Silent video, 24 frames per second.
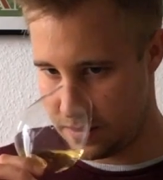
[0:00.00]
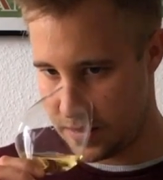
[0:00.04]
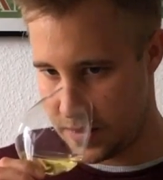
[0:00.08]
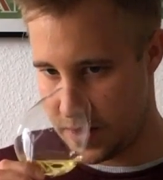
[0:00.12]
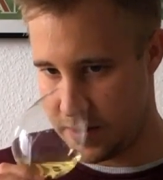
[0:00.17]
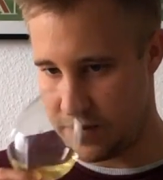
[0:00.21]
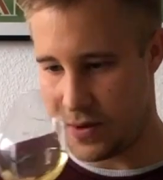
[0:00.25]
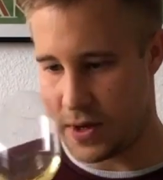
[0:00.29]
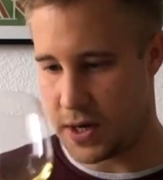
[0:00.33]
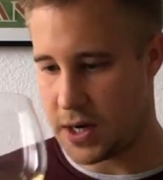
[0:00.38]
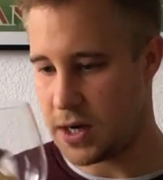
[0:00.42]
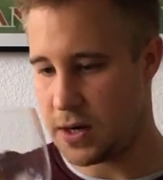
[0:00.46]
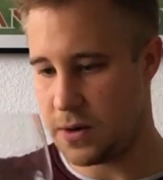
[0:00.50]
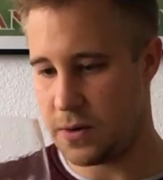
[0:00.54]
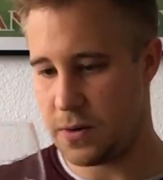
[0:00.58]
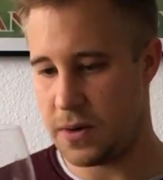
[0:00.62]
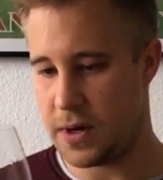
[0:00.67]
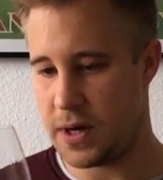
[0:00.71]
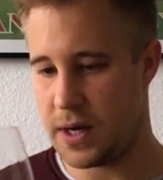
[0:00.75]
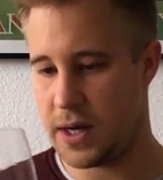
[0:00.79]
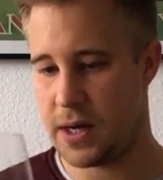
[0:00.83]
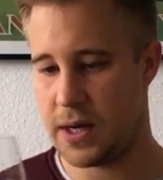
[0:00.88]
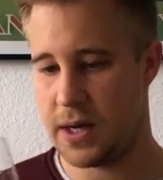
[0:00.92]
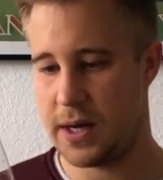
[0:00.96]

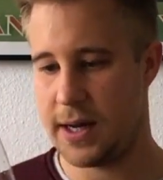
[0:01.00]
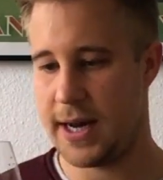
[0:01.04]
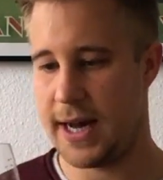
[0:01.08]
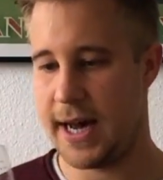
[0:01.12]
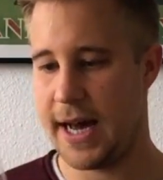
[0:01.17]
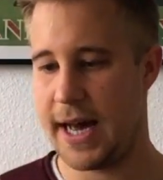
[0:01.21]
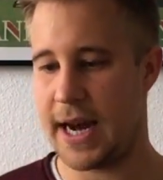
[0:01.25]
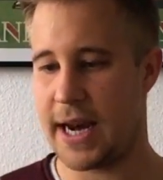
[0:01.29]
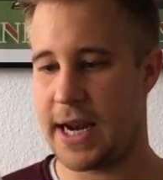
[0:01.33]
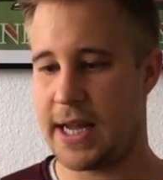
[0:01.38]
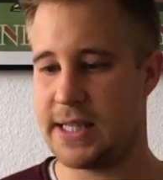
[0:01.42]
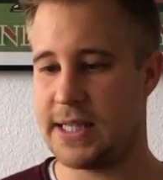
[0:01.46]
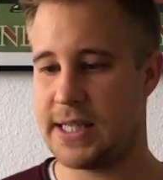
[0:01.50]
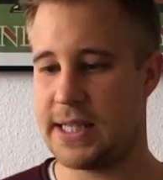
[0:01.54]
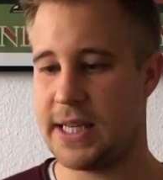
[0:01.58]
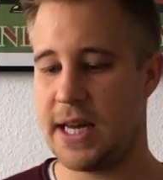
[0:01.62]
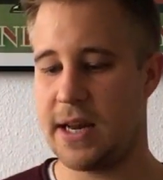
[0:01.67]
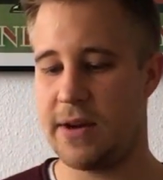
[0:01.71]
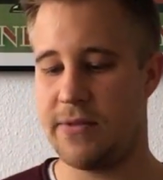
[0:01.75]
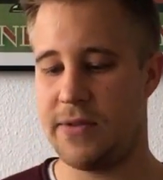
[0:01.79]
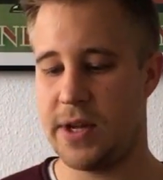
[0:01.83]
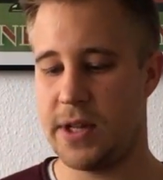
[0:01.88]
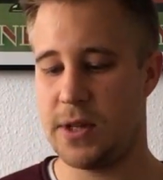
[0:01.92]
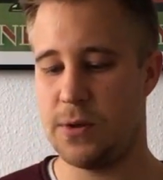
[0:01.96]
Wachau
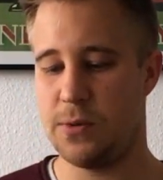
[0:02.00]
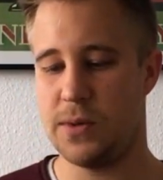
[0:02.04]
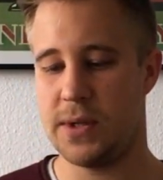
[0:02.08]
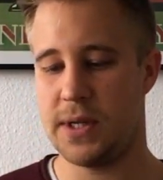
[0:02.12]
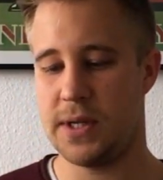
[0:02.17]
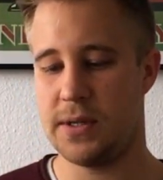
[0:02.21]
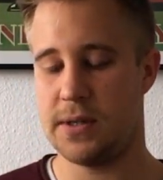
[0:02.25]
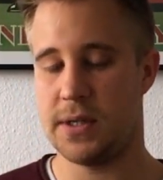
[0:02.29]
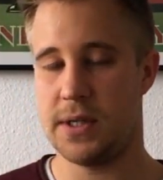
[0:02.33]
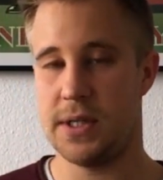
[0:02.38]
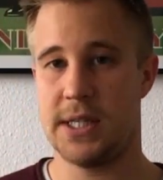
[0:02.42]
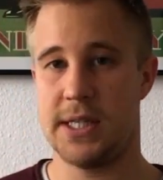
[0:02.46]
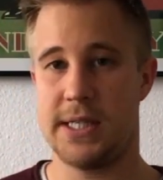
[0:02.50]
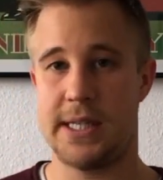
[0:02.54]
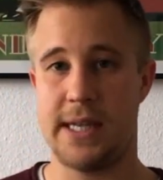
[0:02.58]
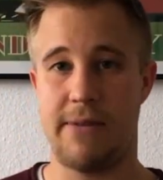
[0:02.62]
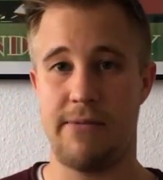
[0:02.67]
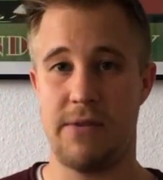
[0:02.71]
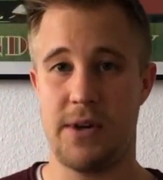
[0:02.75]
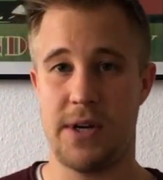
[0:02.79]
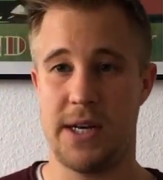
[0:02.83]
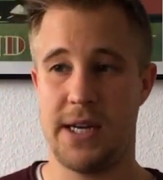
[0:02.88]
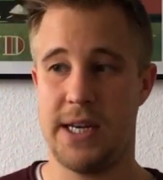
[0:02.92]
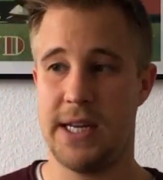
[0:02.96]
Reserve
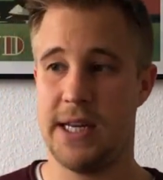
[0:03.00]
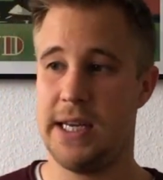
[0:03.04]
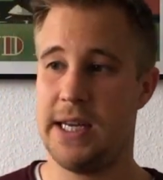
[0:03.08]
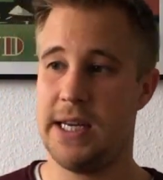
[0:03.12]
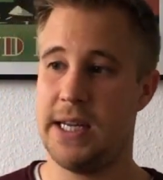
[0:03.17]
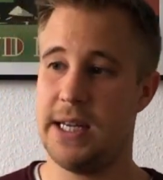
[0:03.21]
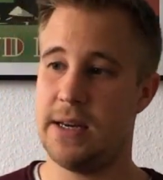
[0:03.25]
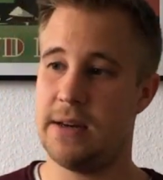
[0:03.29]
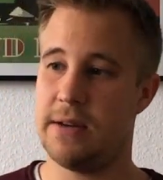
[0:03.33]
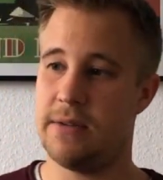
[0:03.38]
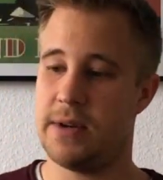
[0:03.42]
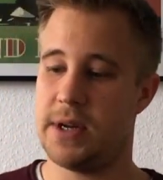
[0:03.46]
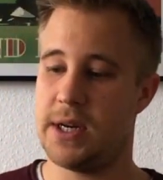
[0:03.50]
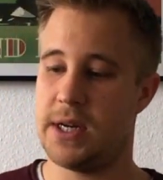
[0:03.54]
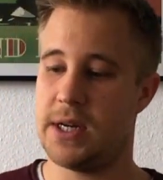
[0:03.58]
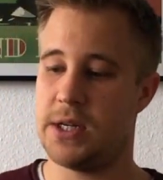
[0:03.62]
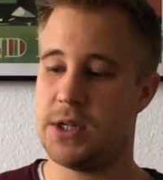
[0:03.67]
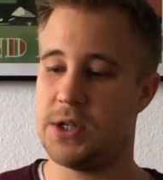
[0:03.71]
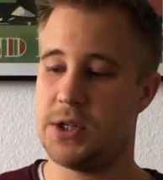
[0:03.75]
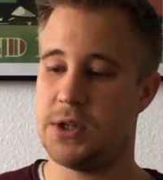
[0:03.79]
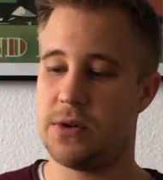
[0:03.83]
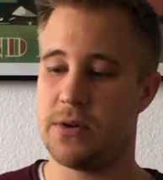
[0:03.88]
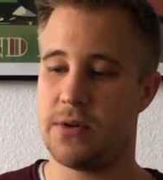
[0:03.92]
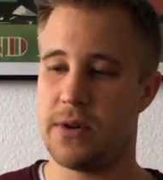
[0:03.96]
2017
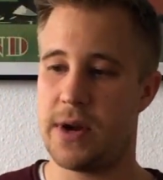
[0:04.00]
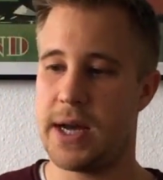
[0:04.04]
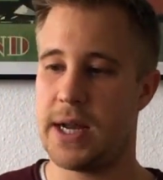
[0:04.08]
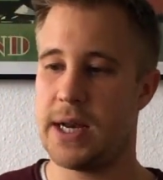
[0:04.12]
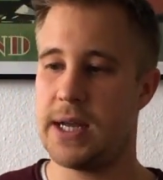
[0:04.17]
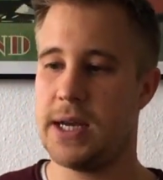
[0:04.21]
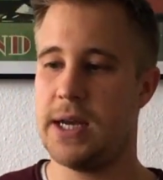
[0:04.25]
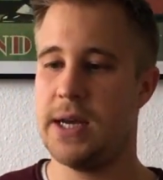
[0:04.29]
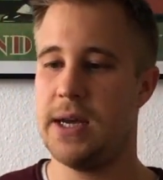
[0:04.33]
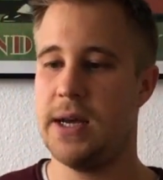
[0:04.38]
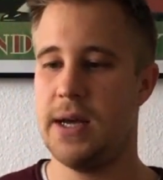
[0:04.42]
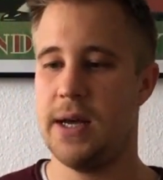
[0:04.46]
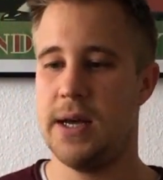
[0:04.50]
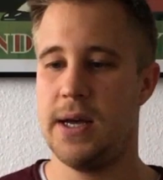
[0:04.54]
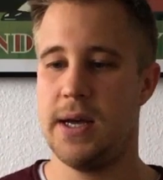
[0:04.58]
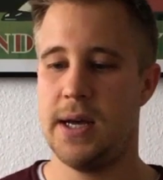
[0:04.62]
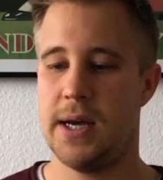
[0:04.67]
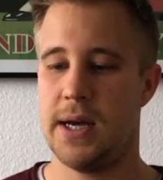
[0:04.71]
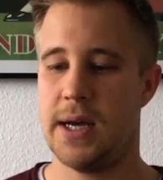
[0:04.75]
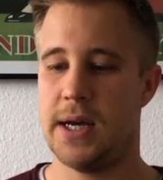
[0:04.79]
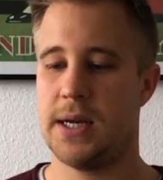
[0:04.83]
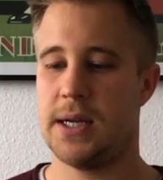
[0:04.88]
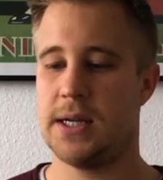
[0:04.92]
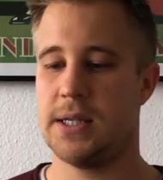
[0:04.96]
vintage already,
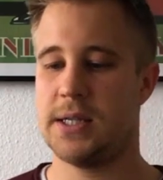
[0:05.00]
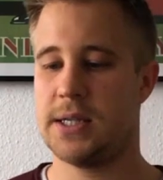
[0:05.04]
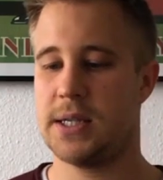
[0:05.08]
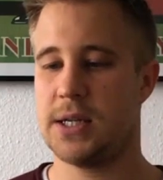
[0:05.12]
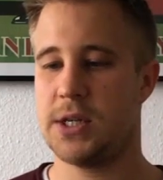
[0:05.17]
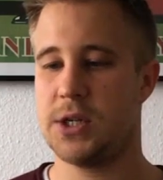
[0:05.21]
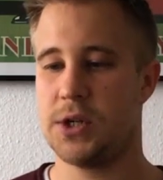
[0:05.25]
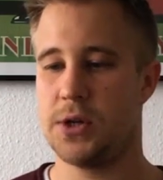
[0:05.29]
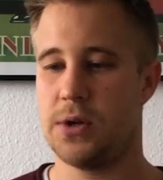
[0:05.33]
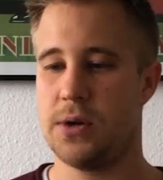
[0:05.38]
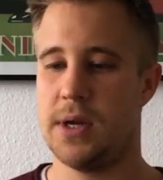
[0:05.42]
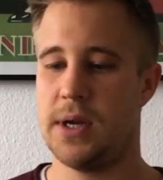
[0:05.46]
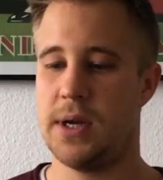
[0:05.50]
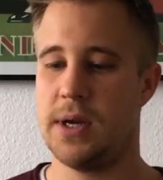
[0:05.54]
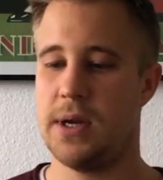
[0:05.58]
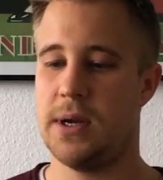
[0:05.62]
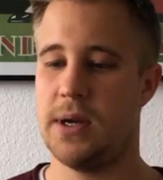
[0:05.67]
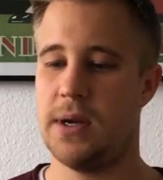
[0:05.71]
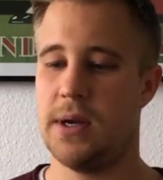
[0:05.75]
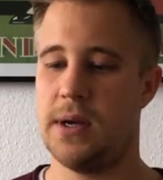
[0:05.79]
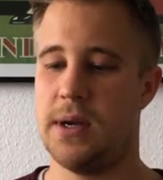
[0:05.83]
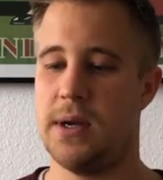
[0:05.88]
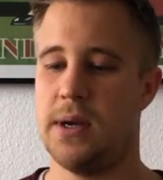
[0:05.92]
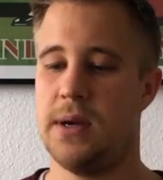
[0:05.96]
and it's
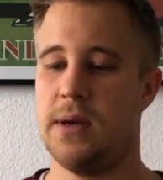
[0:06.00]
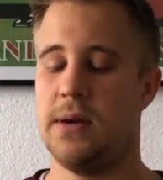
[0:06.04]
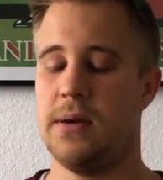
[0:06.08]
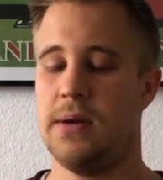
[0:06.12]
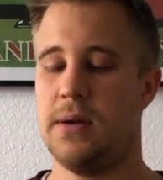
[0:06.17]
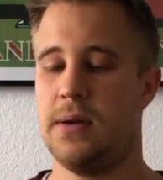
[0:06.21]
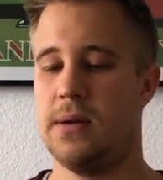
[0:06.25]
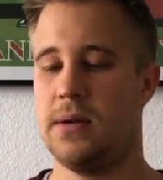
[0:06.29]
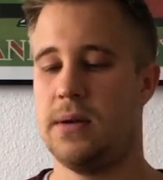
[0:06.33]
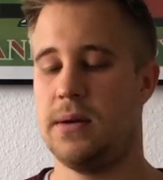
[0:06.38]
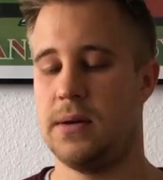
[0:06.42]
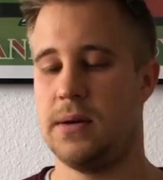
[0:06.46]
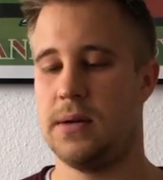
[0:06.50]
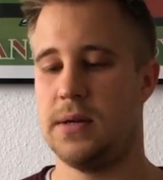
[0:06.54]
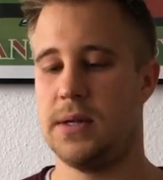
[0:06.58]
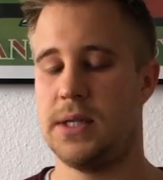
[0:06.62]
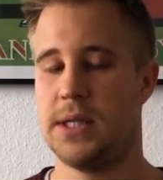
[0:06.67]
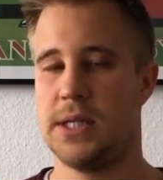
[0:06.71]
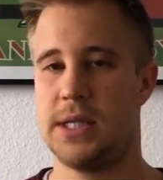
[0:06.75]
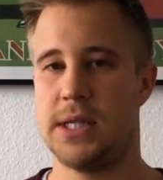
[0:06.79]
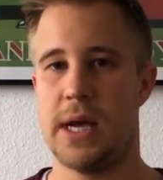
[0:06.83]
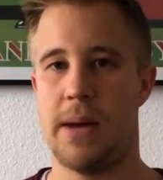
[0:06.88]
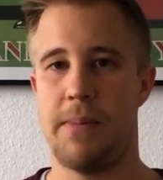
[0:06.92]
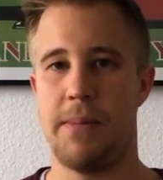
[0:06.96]
actually
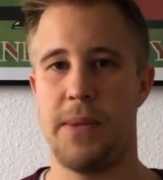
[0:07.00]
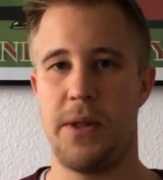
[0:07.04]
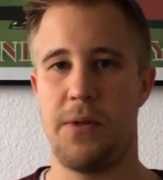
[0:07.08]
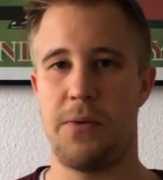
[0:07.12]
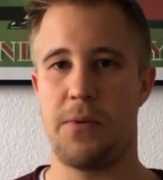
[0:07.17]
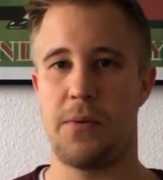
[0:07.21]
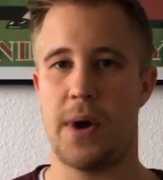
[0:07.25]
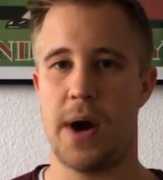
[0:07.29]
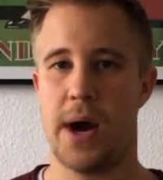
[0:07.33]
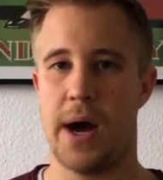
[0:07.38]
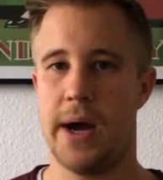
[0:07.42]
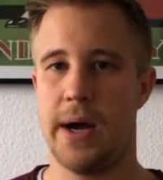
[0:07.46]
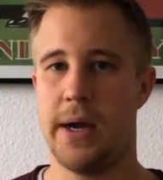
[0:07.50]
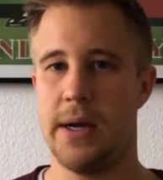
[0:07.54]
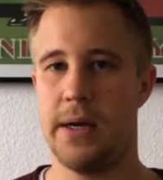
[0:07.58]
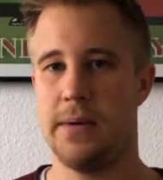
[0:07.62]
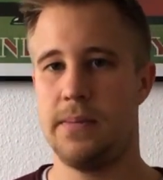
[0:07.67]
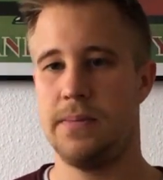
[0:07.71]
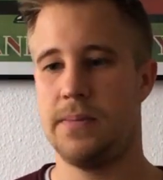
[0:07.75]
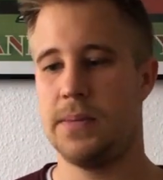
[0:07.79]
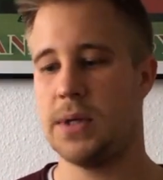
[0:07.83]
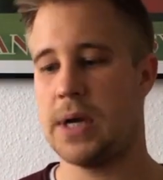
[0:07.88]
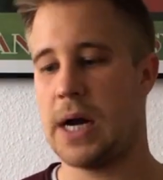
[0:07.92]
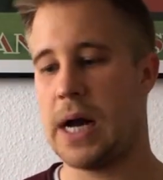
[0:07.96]
semi-dry,
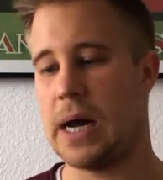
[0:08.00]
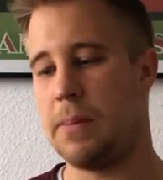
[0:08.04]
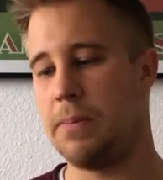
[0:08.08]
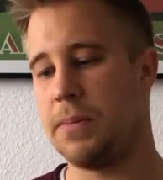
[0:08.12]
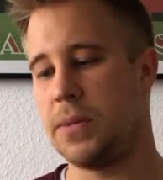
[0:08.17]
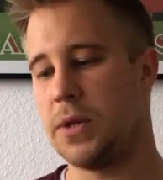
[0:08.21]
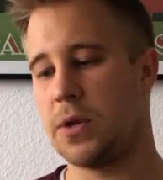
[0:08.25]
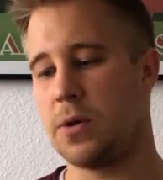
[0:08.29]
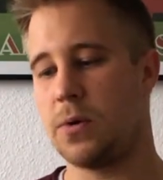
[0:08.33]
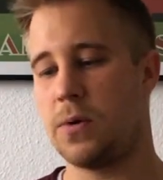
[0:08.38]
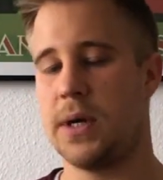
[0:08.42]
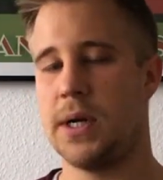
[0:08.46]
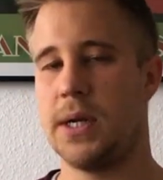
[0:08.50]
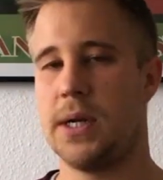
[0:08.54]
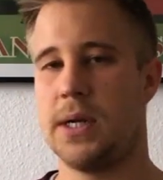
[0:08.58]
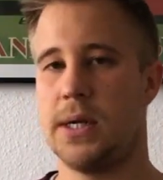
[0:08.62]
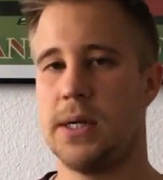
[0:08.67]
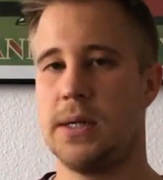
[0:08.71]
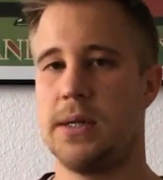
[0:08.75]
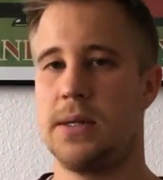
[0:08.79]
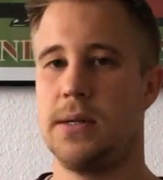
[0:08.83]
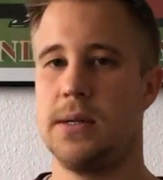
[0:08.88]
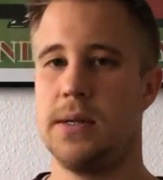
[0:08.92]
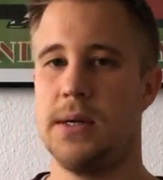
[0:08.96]
halbtrocken, that